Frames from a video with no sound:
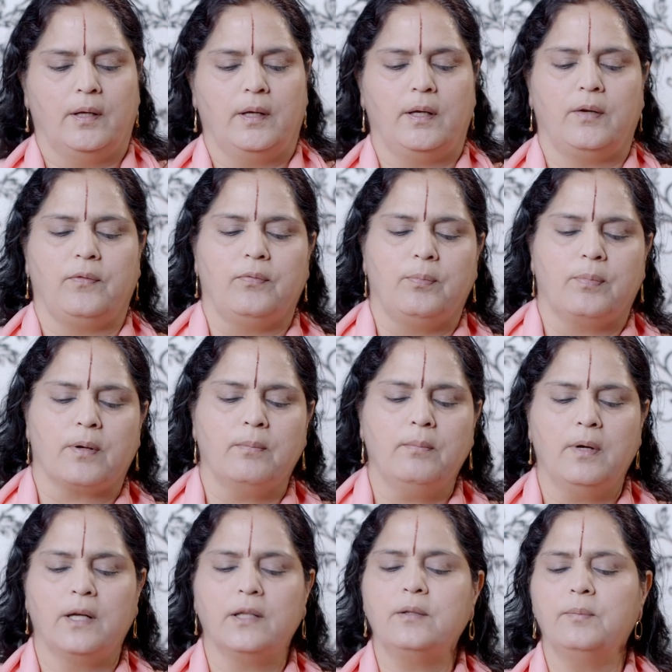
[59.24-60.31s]
If
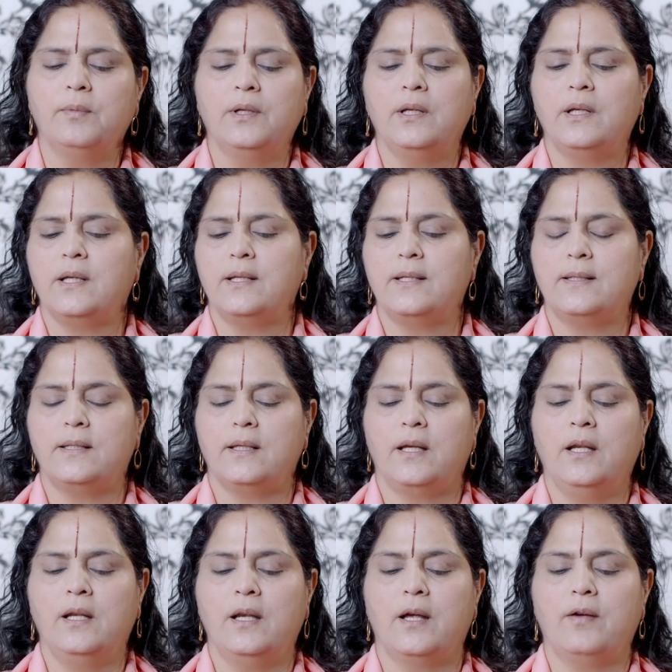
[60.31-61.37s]
Brahmātman is
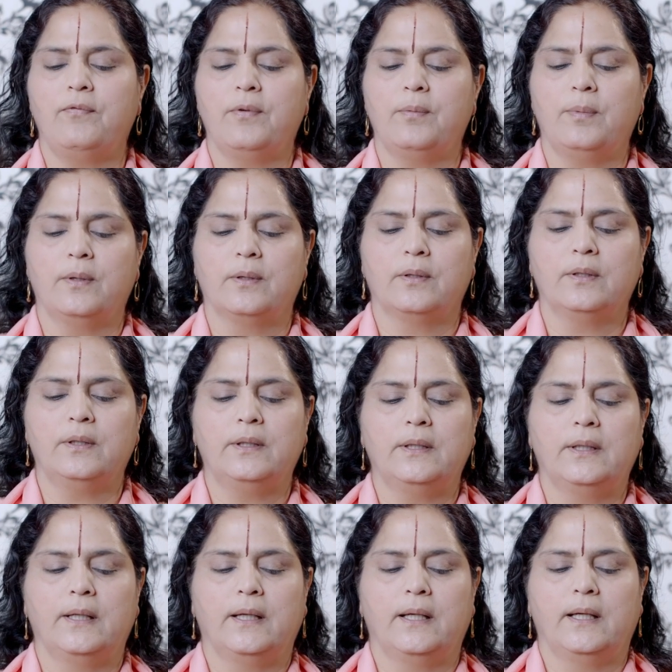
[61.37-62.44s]
ineffable,
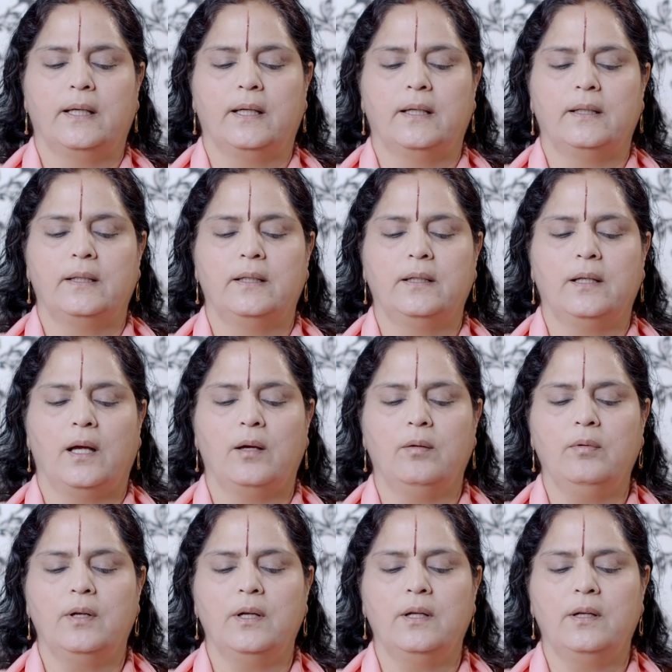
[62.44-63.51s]
then
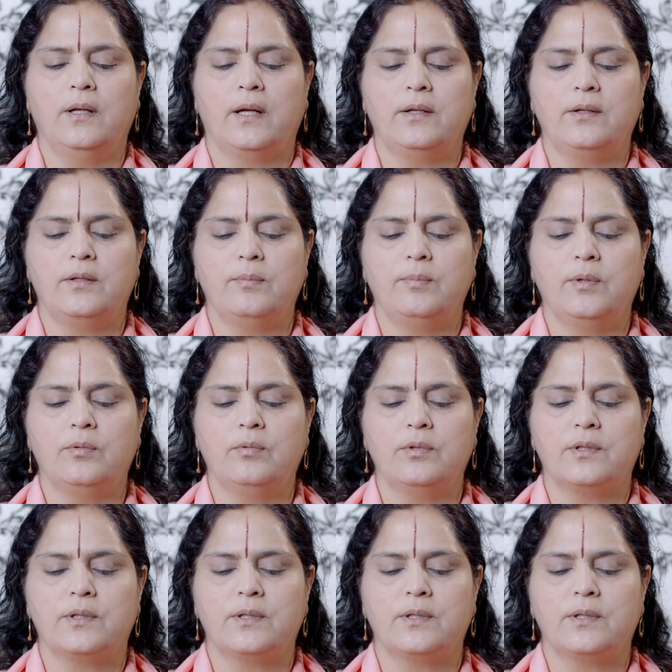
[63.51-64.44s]
how can attributes